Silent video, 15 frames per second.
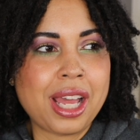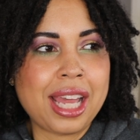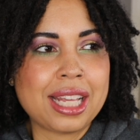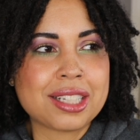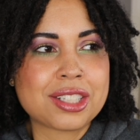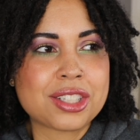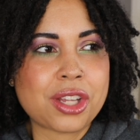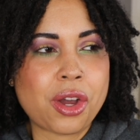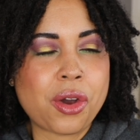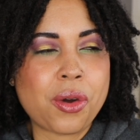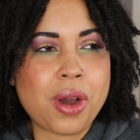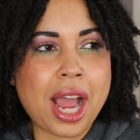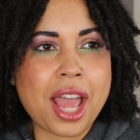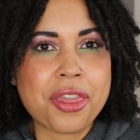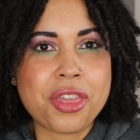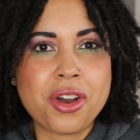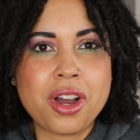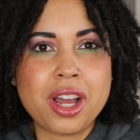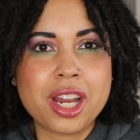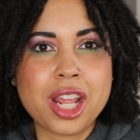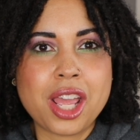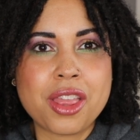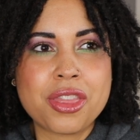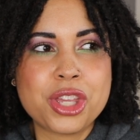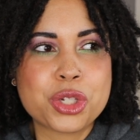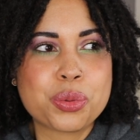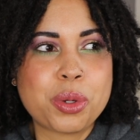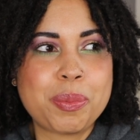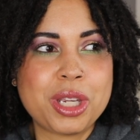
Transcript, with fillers: And so I thought this